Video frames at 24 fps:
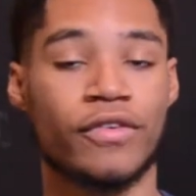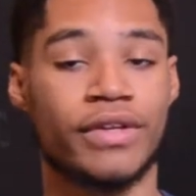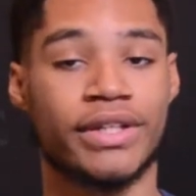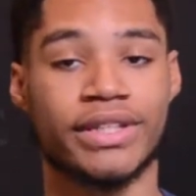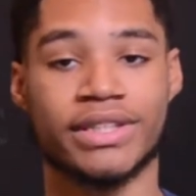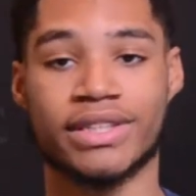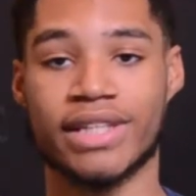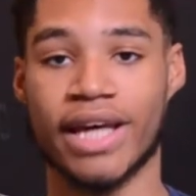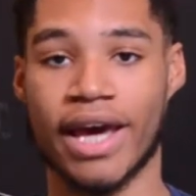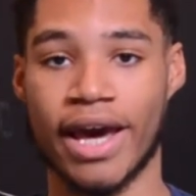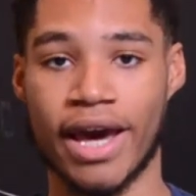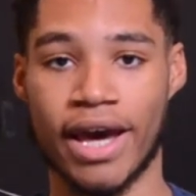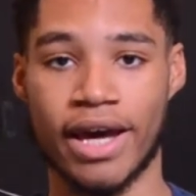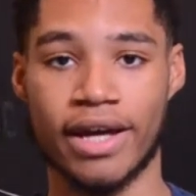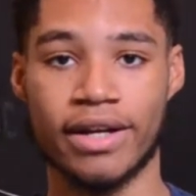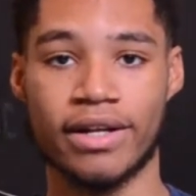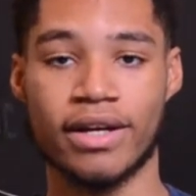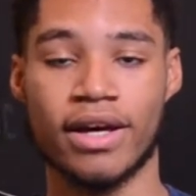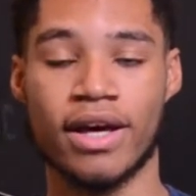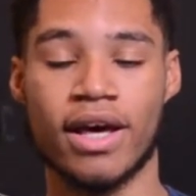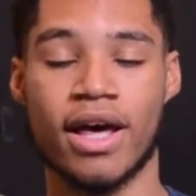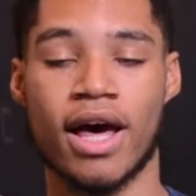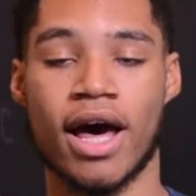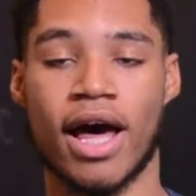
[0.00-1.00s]
his head,
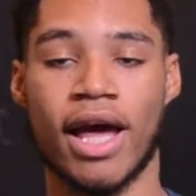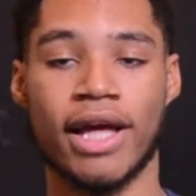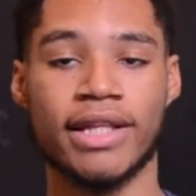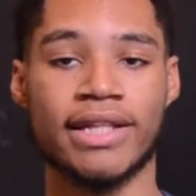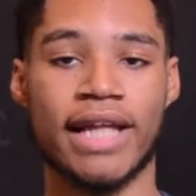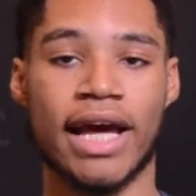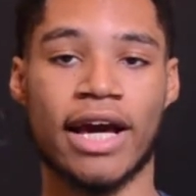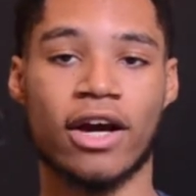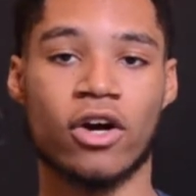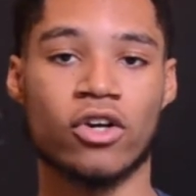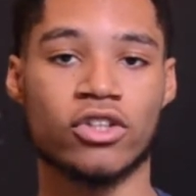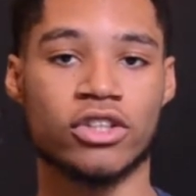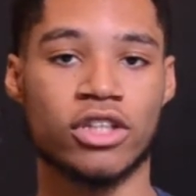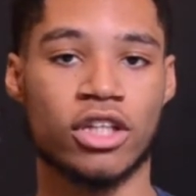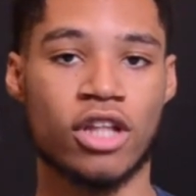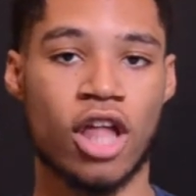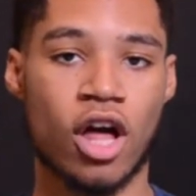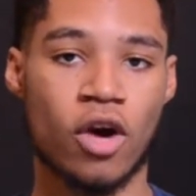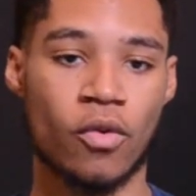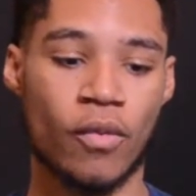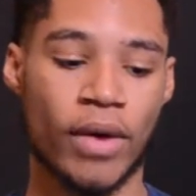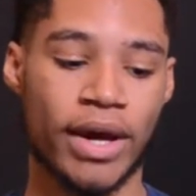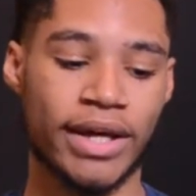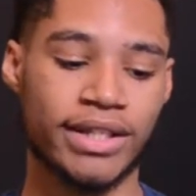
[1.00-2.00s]
I think that goes a
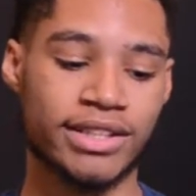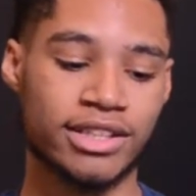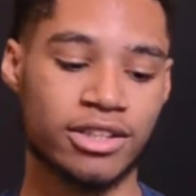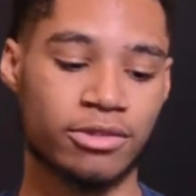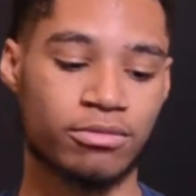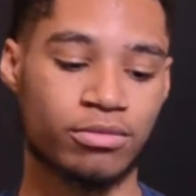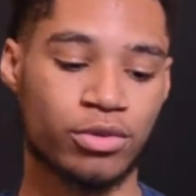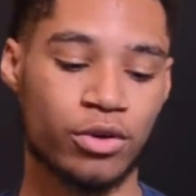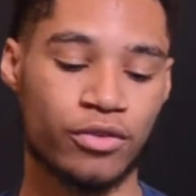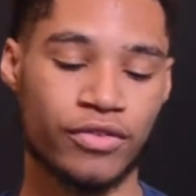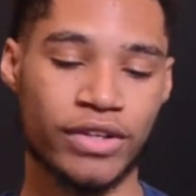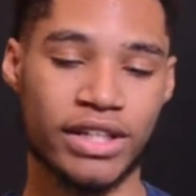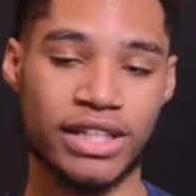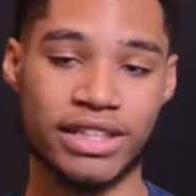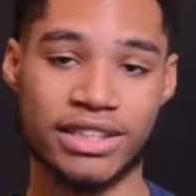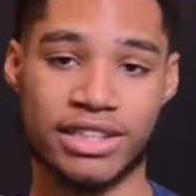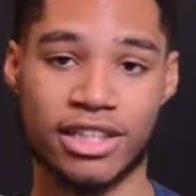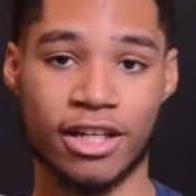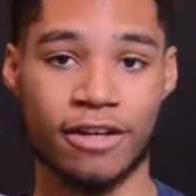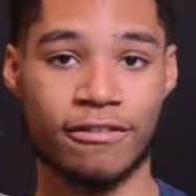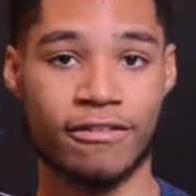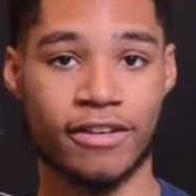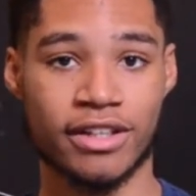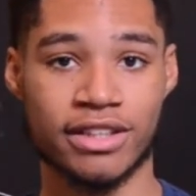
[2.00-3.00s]
long way into improving his
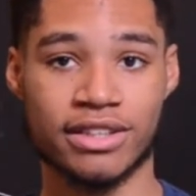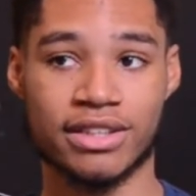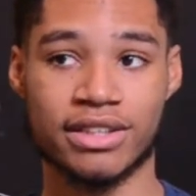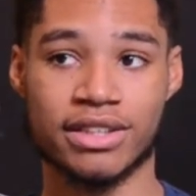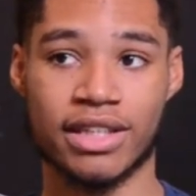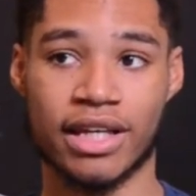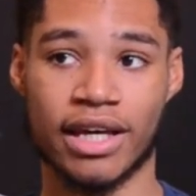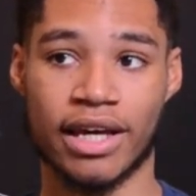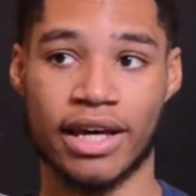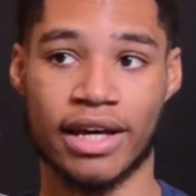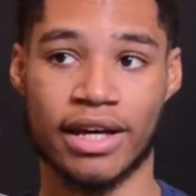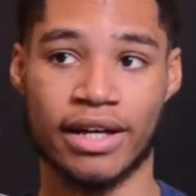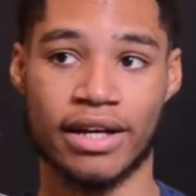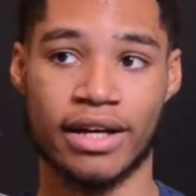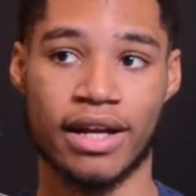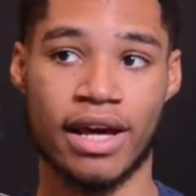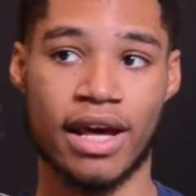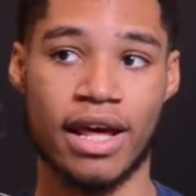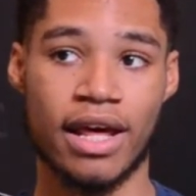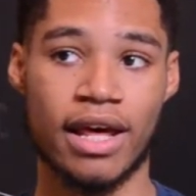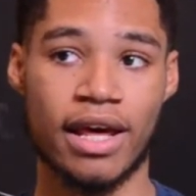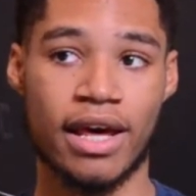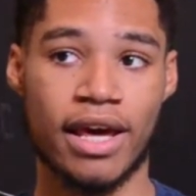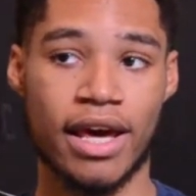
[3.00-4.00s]
defense and
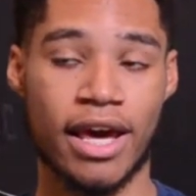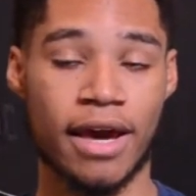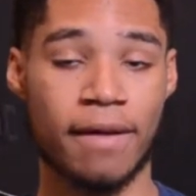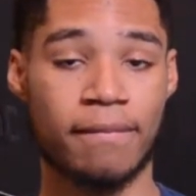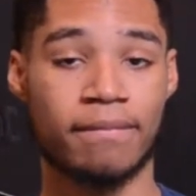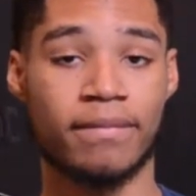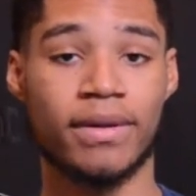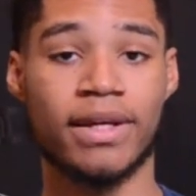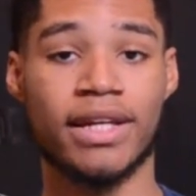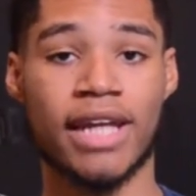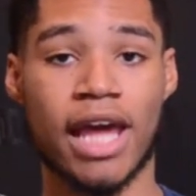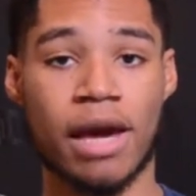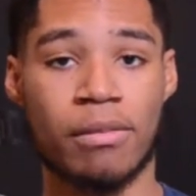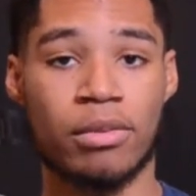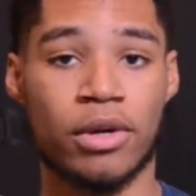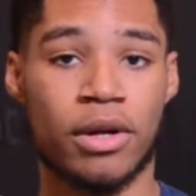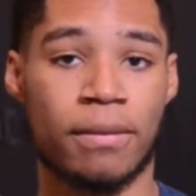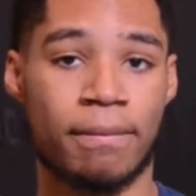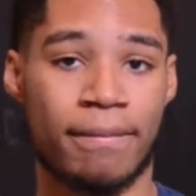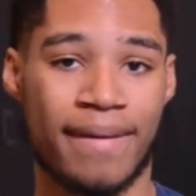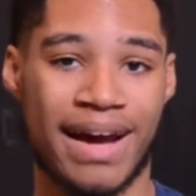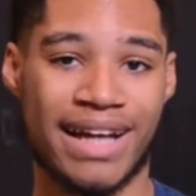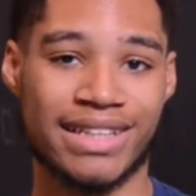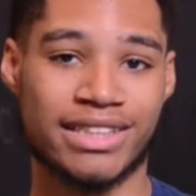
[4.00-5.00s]
him being able to
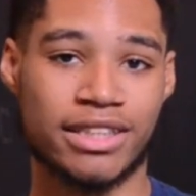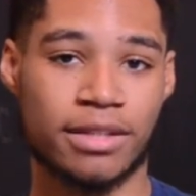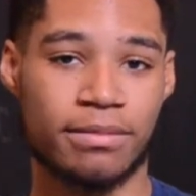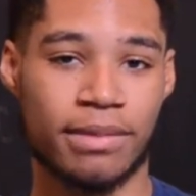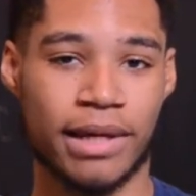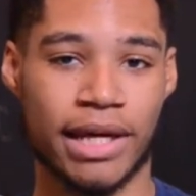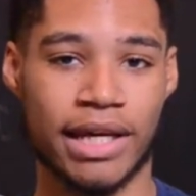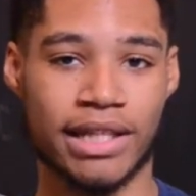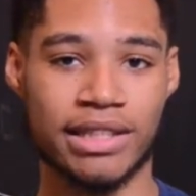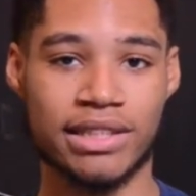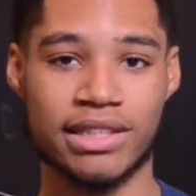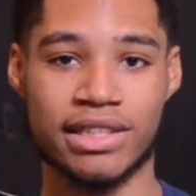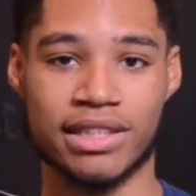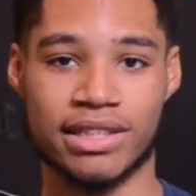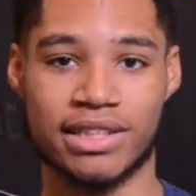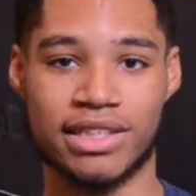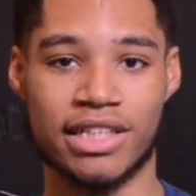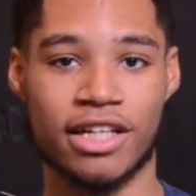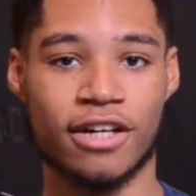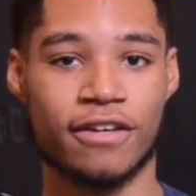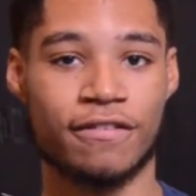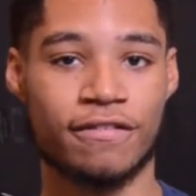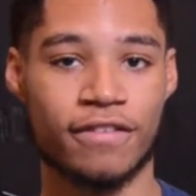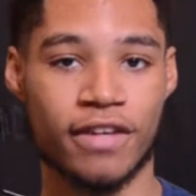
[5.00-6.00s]
match up against a
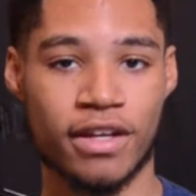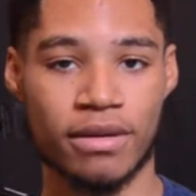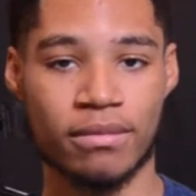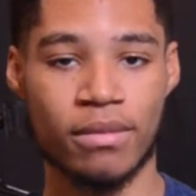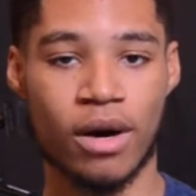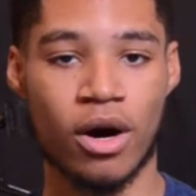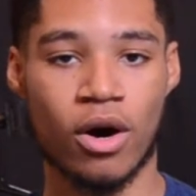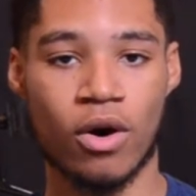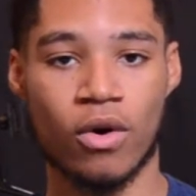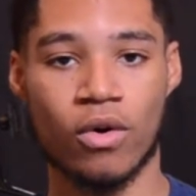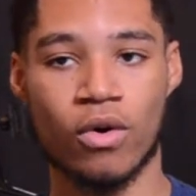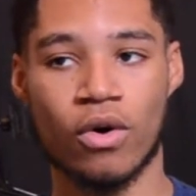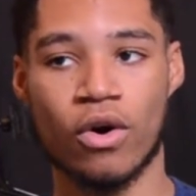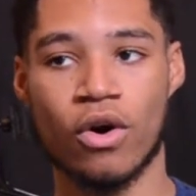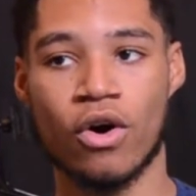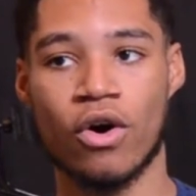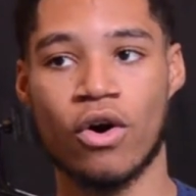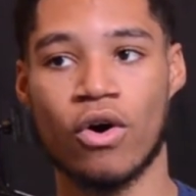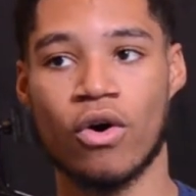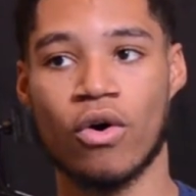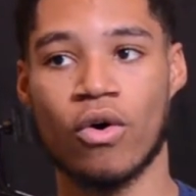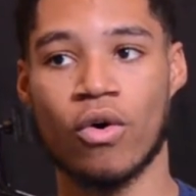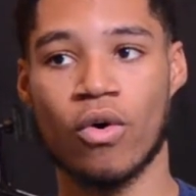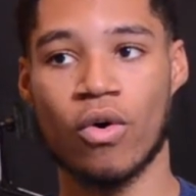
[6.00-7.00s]
Teofimo
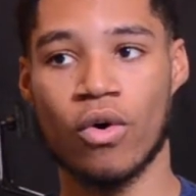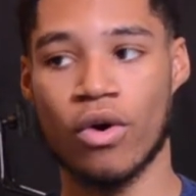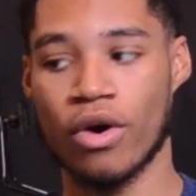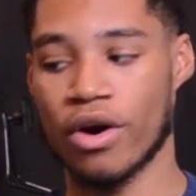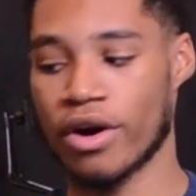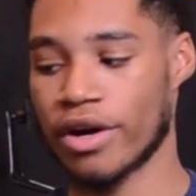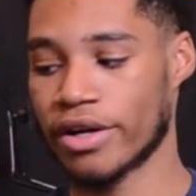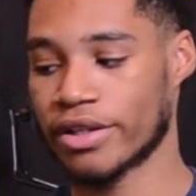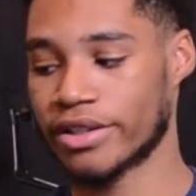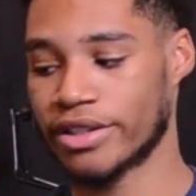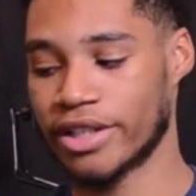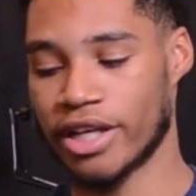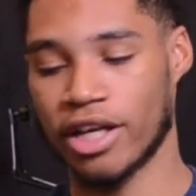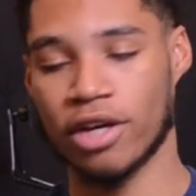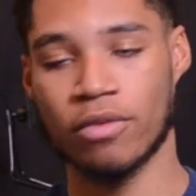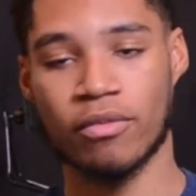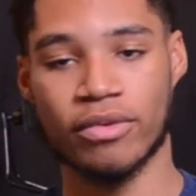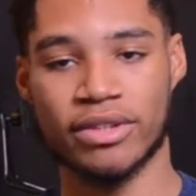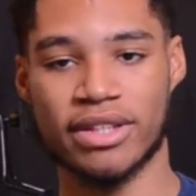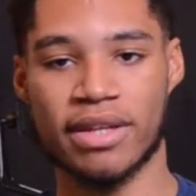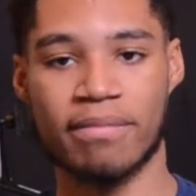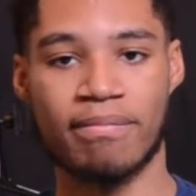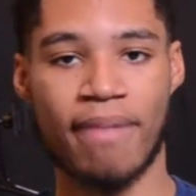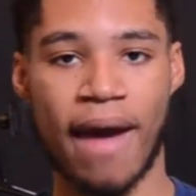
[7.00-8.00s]
or dealing
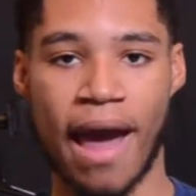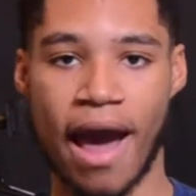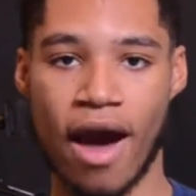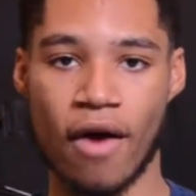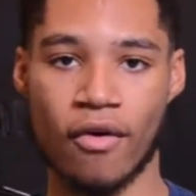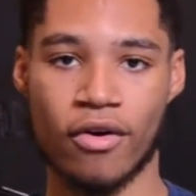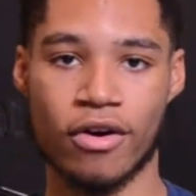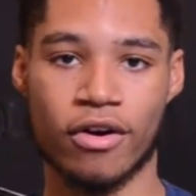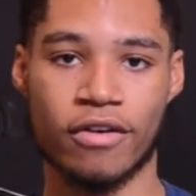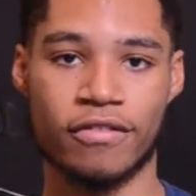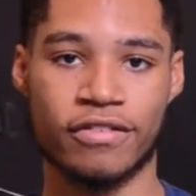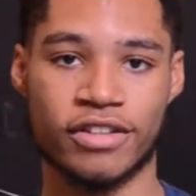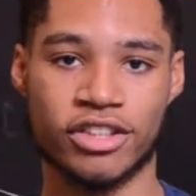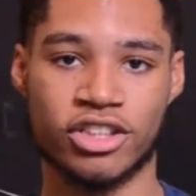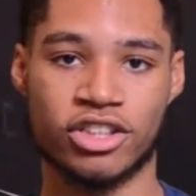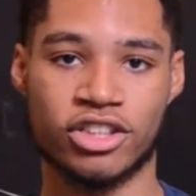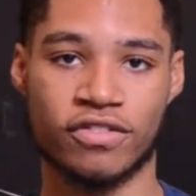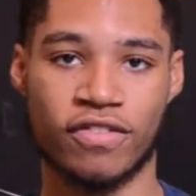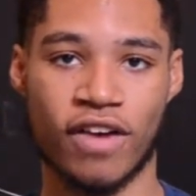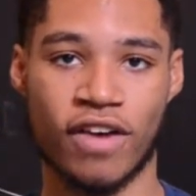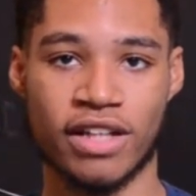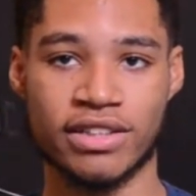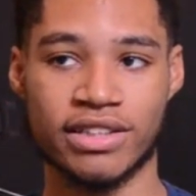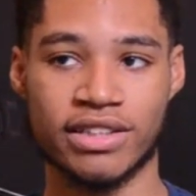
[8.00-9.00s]
with the power of a
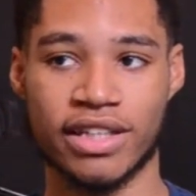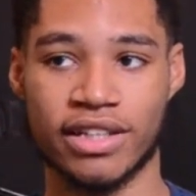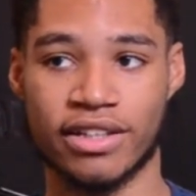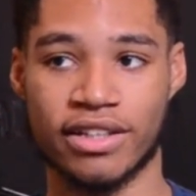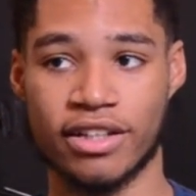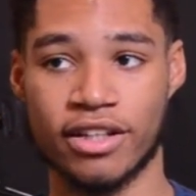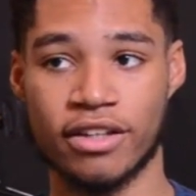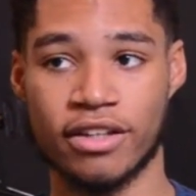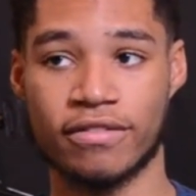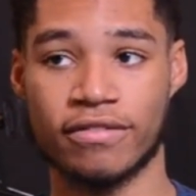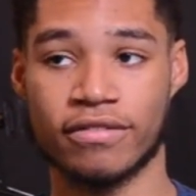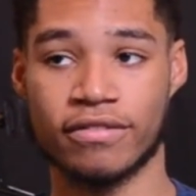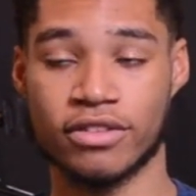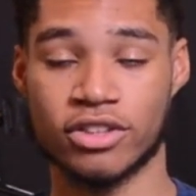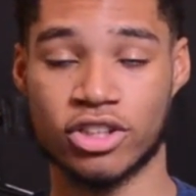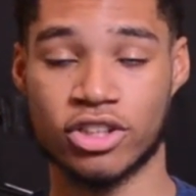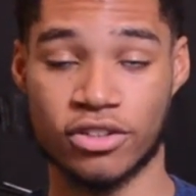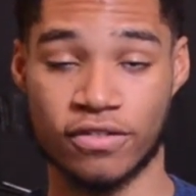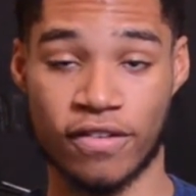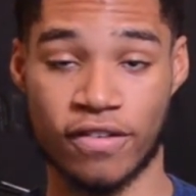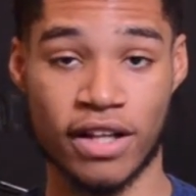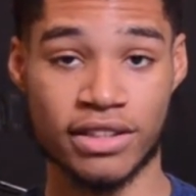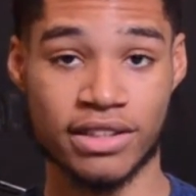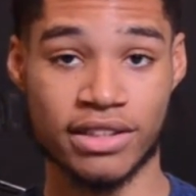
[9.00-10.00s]

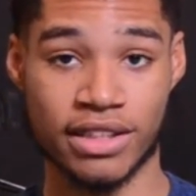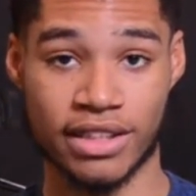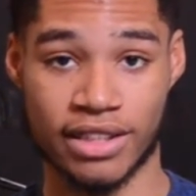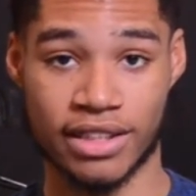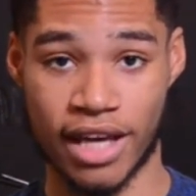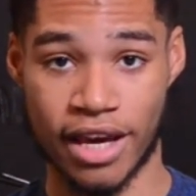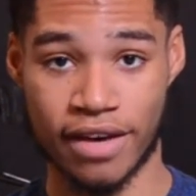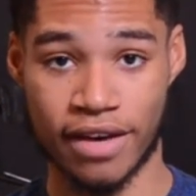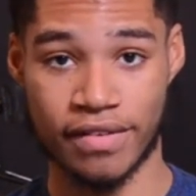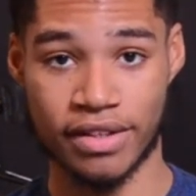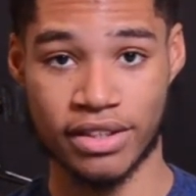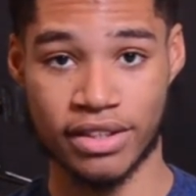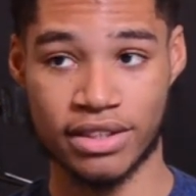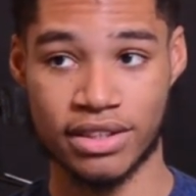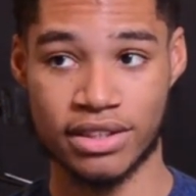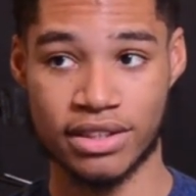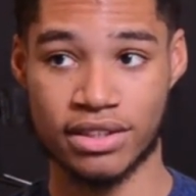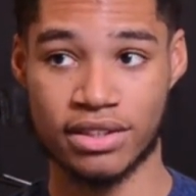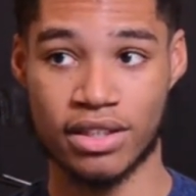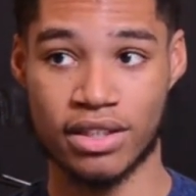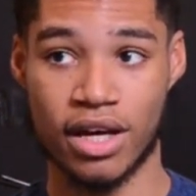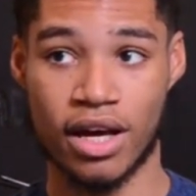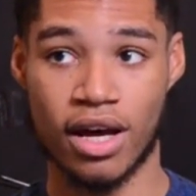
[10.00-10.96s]
Gervonta Davis.